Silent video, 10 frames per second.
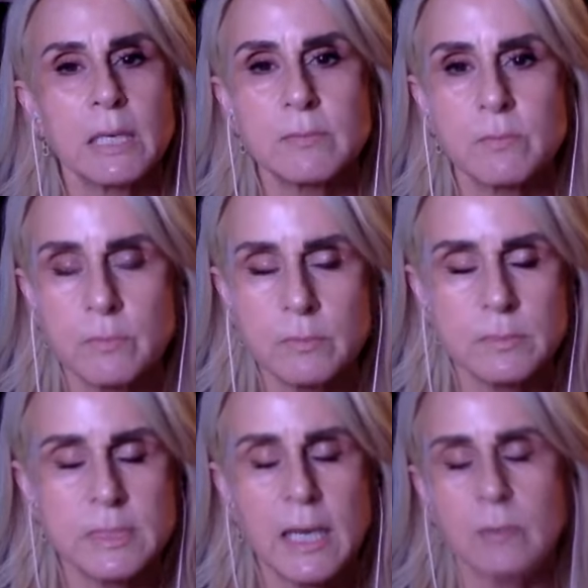My
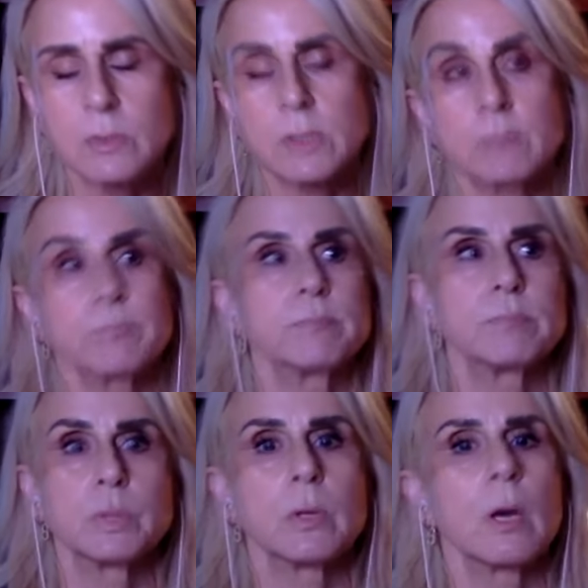dad was a
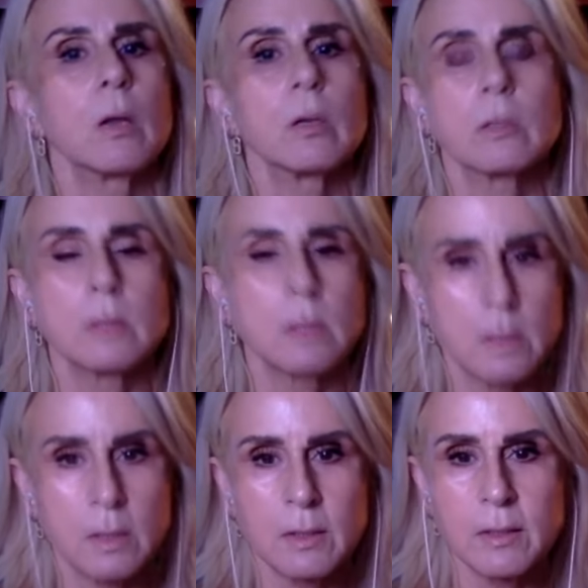blue collar,
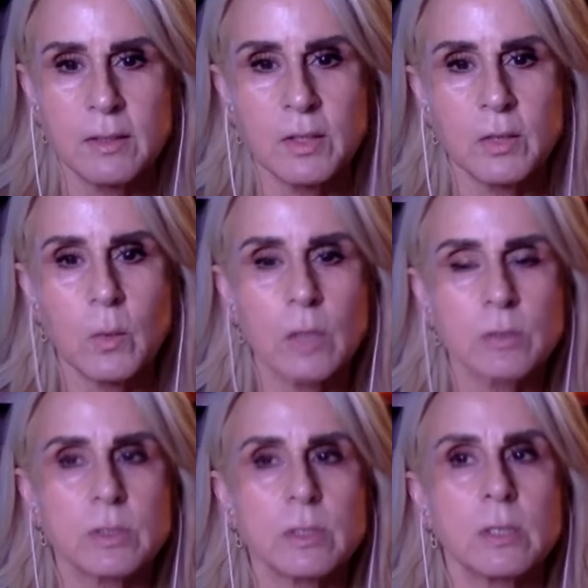you know,
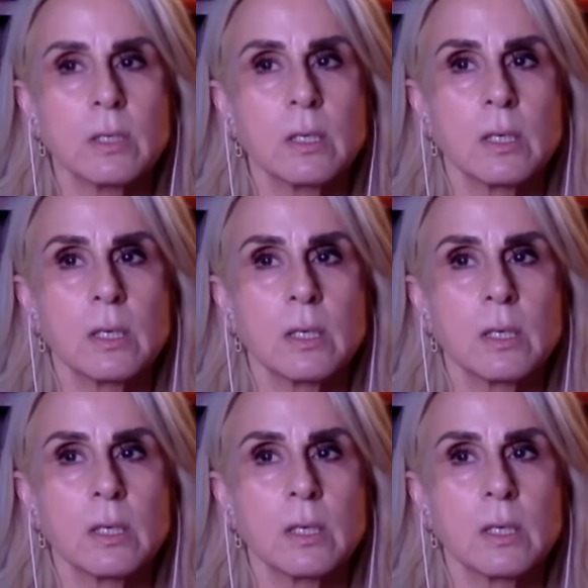welder,